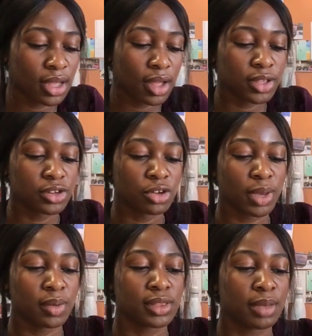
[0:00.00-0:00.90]
you know,
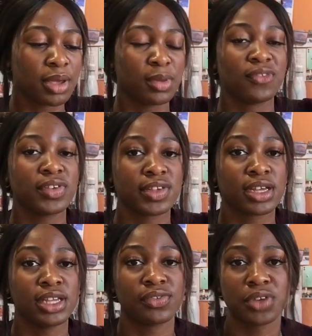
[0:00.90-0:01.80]
maybe they may be physically
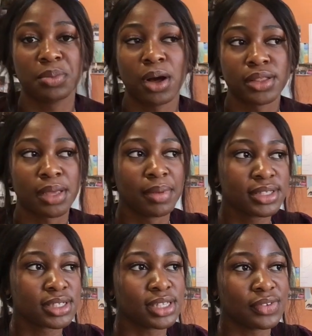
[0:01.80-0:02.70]
free, but are they
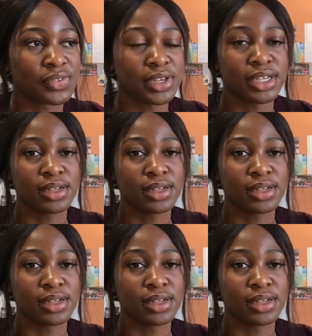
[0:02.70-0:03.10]
mentally free?